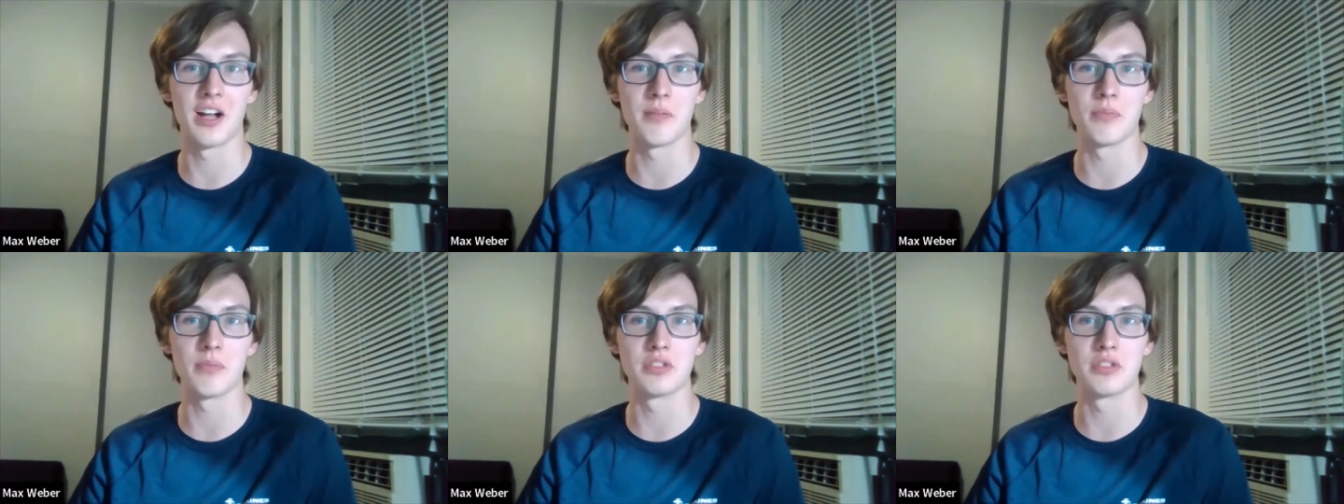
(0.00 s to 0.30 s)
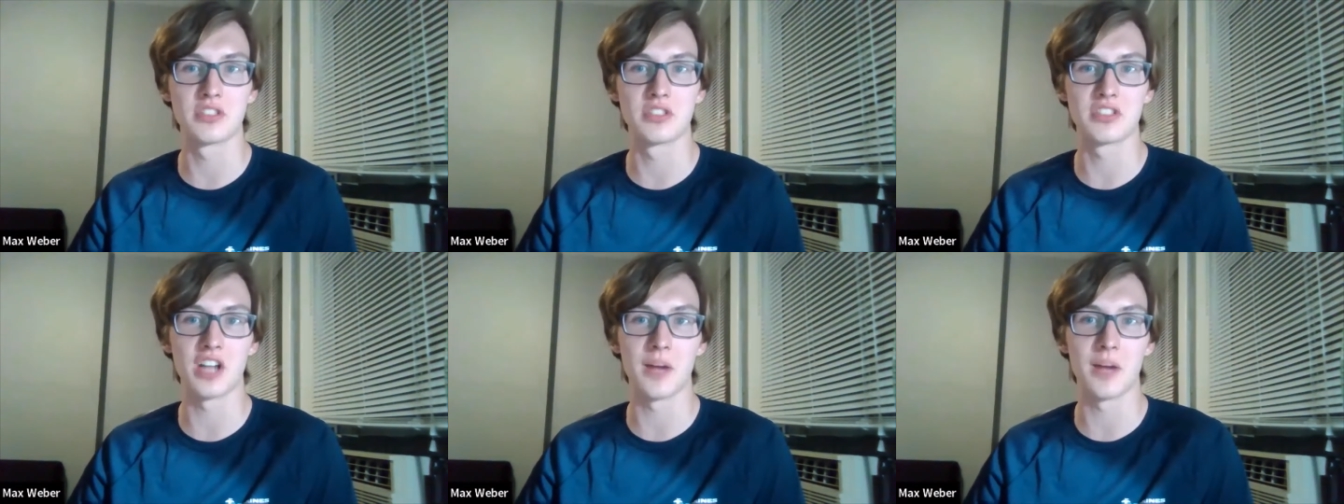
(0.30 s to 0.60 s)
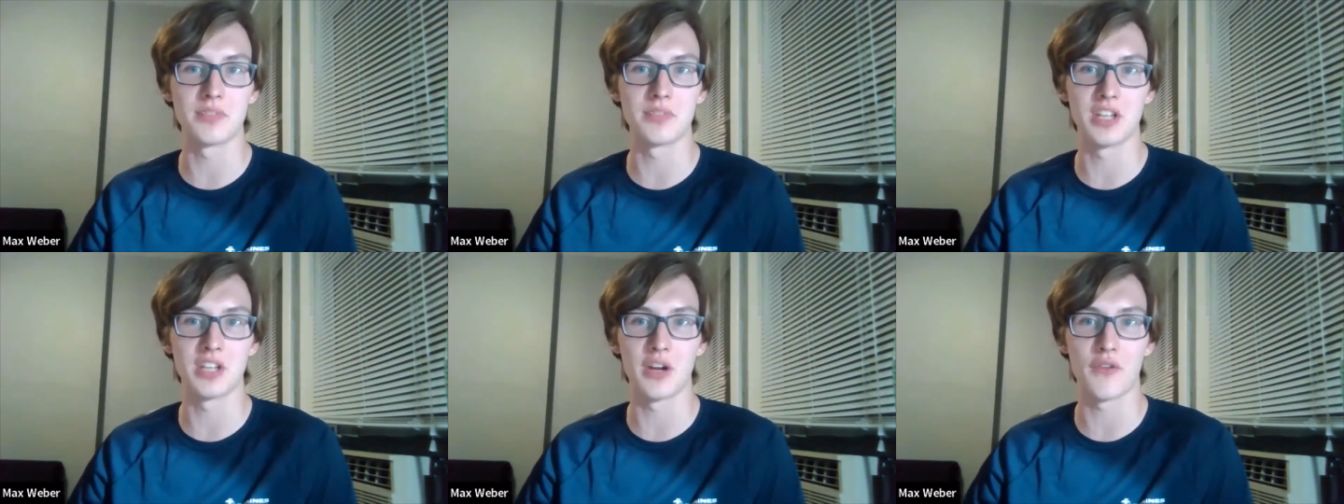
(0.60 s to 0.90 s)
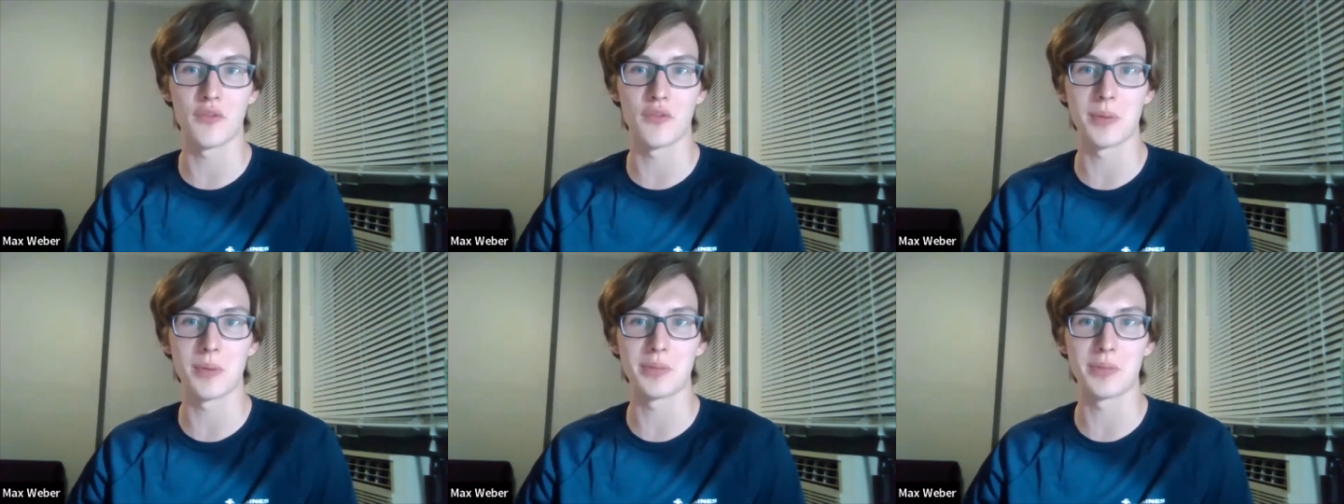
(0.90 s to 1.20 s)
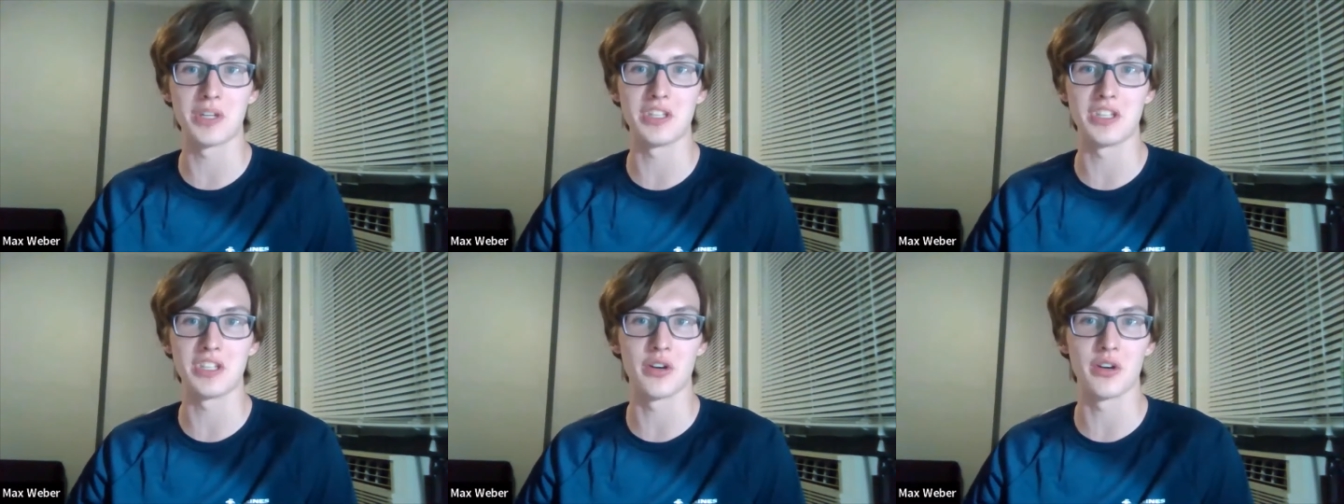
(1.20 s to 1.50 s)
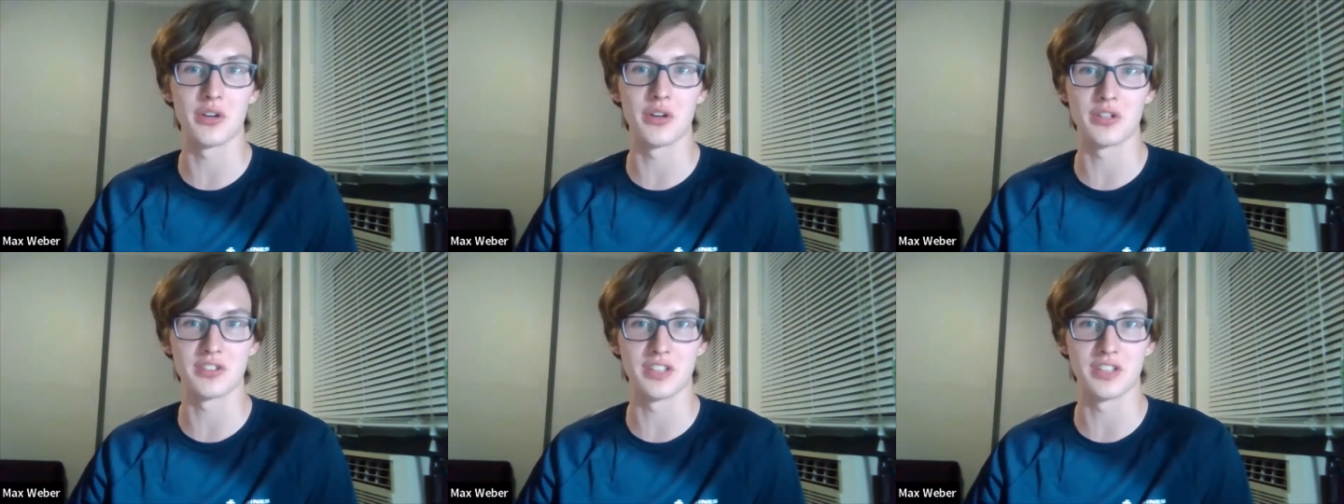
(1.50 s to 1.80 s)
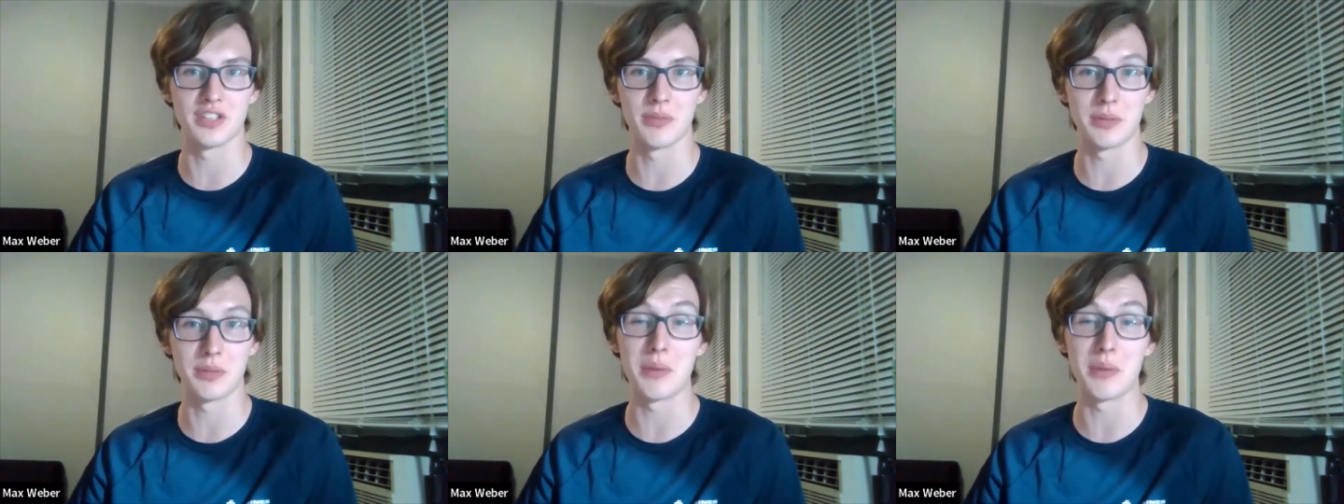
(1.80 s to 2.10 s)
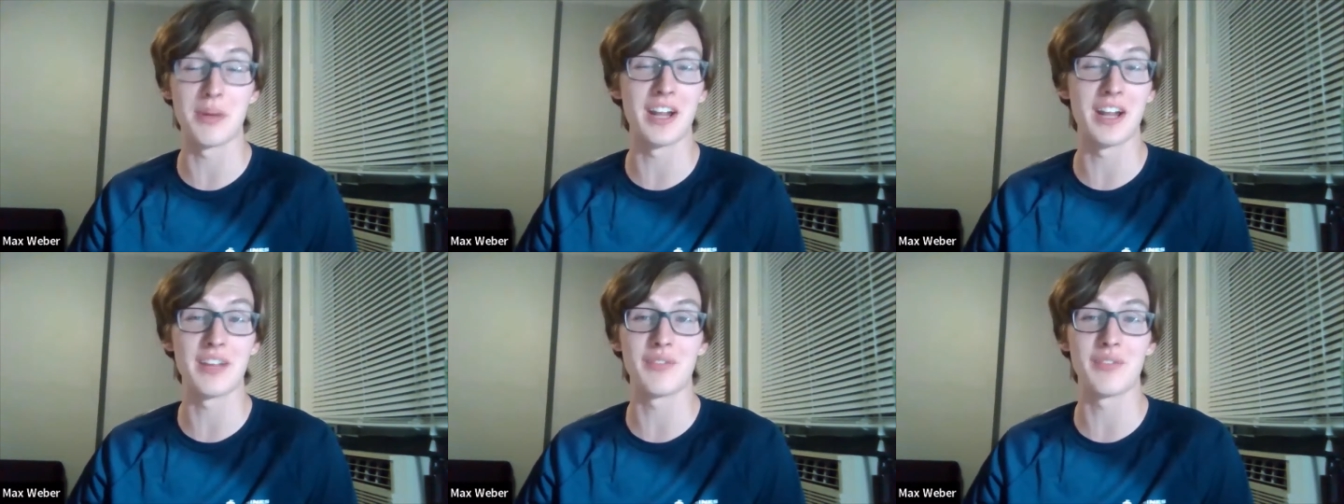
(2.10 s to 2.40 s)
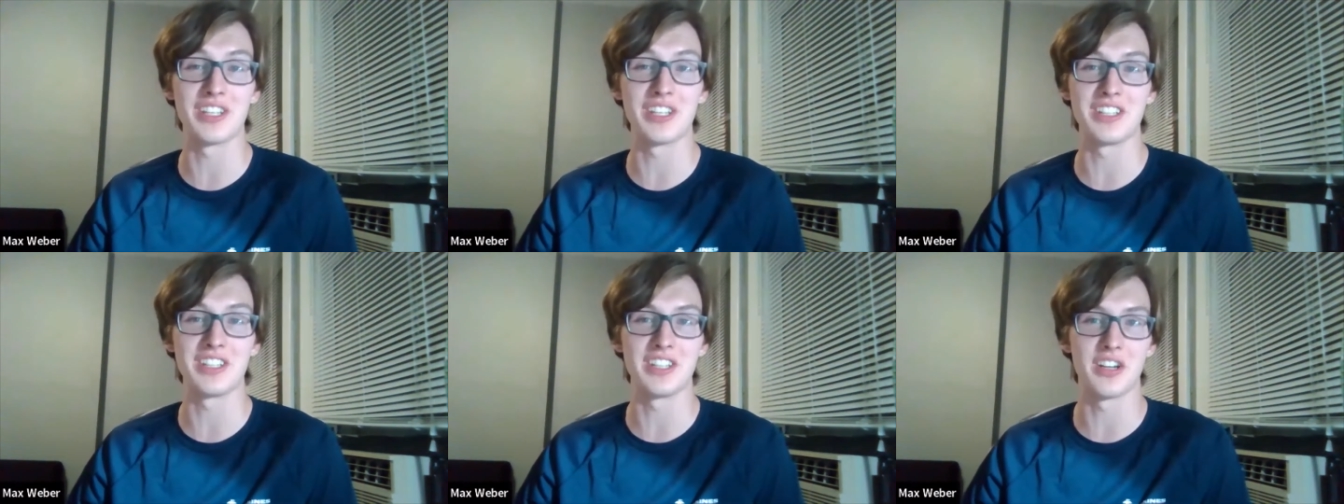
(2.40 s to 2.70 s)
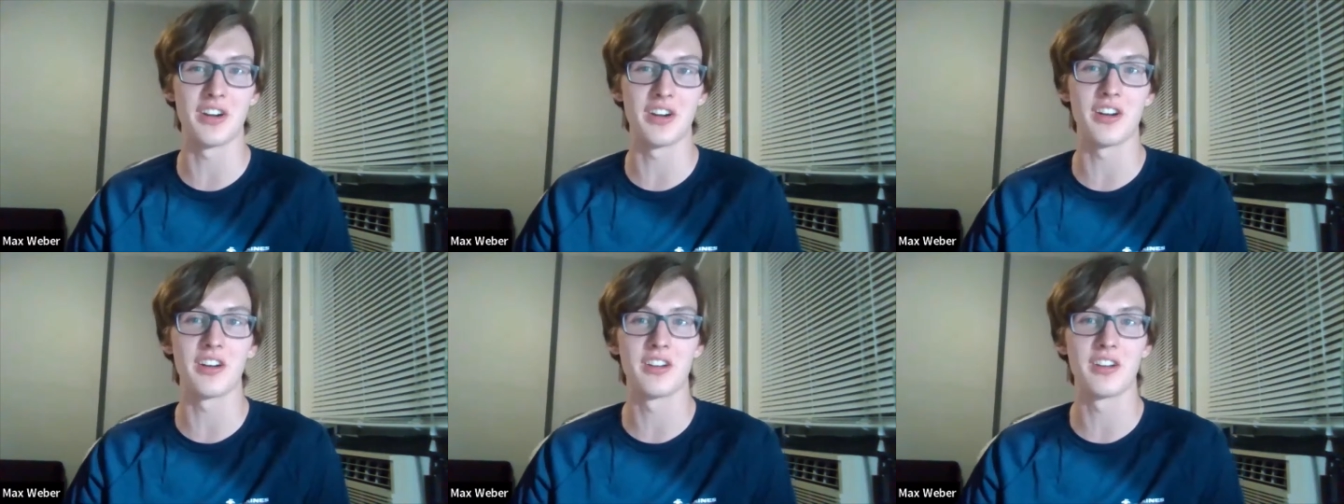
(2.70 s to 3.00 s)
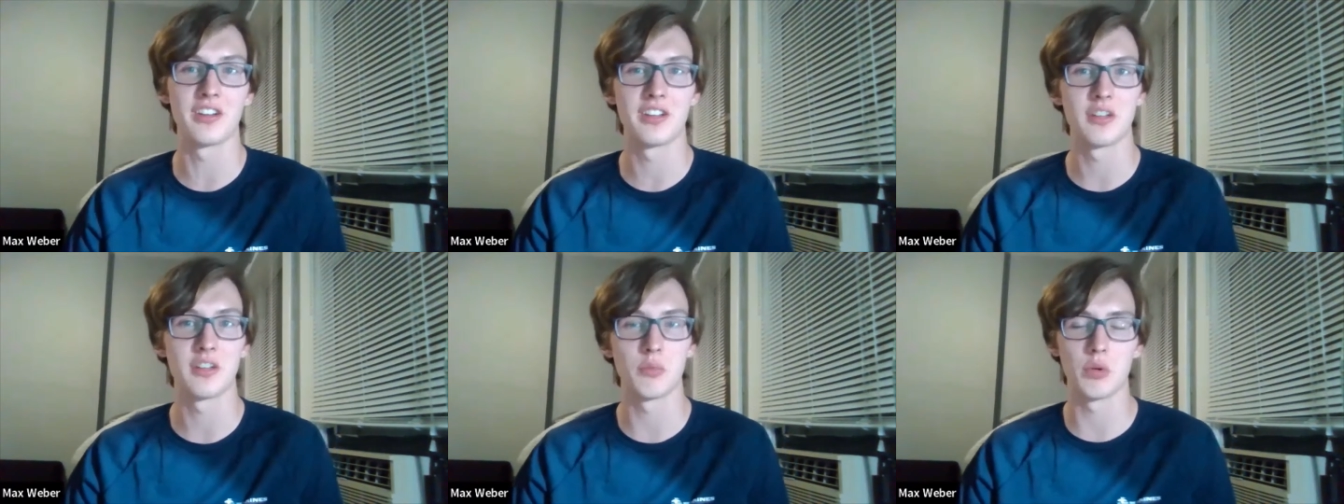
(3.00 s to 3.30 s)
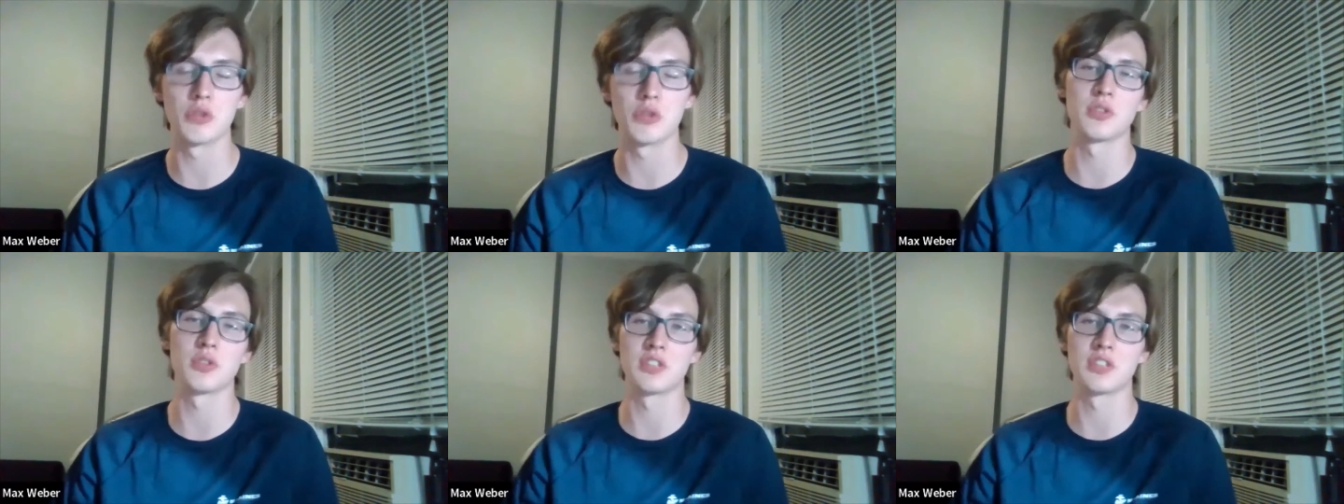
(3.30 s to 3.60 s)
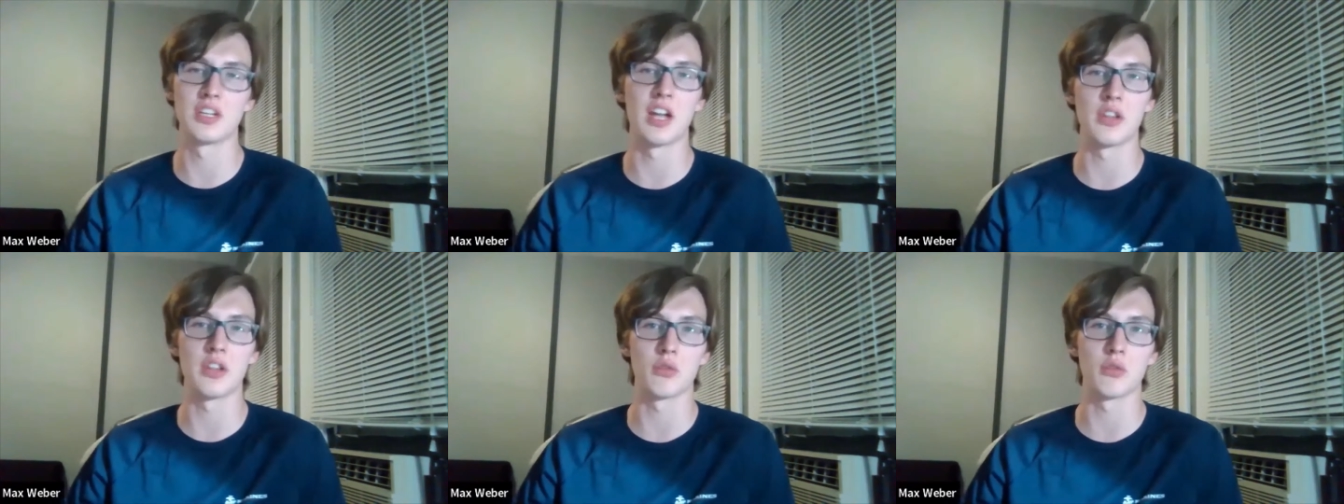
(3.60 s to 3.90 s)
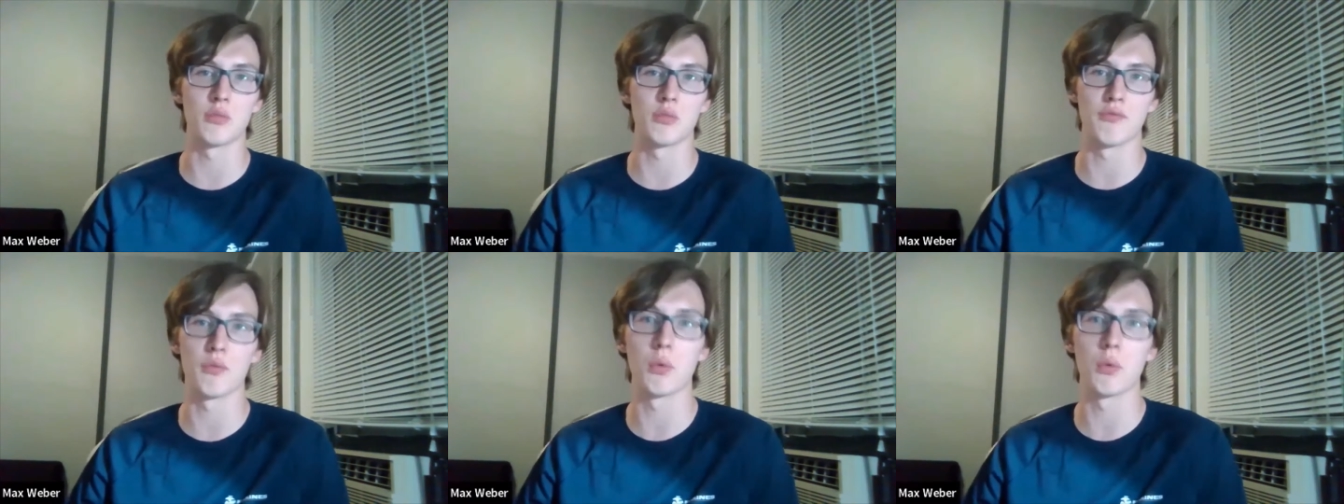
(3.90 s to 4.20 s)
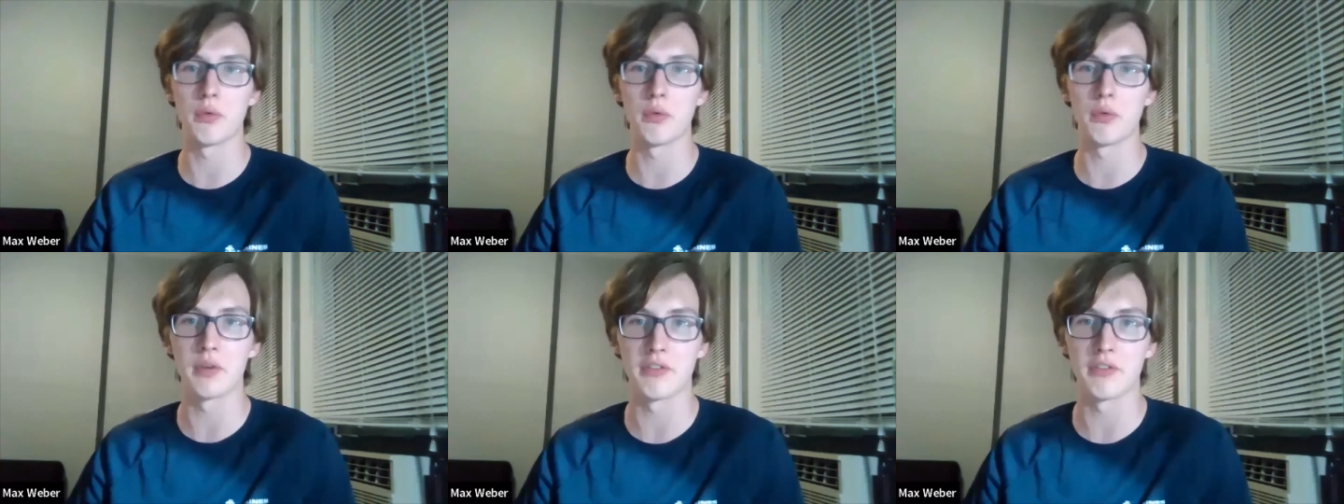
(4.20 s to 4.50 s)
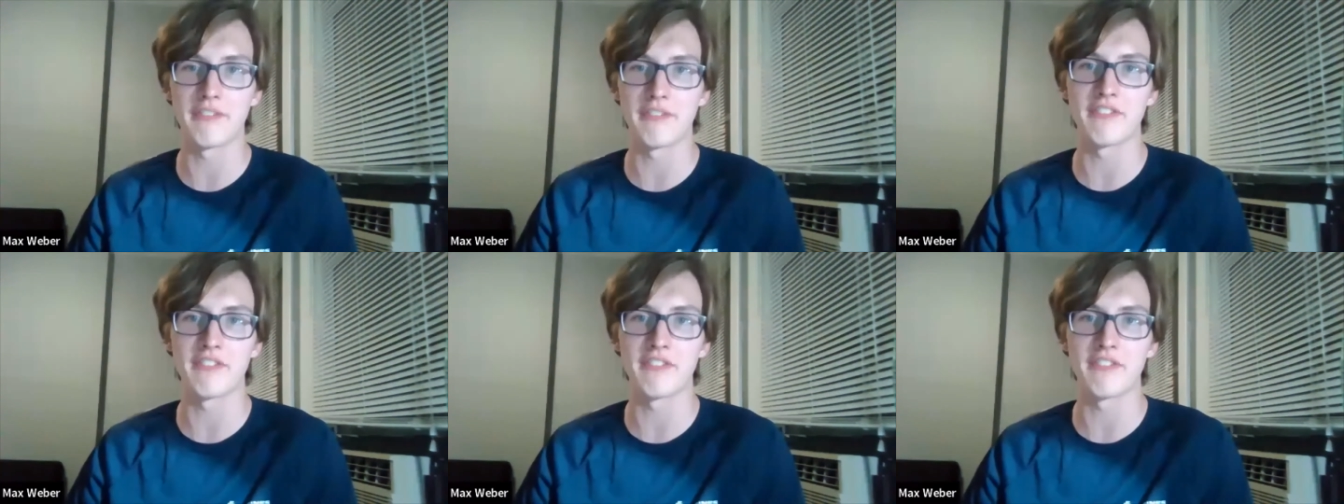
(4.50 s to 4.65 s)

Stump did it for maybe a year or something, maybe not even a year, which was one of our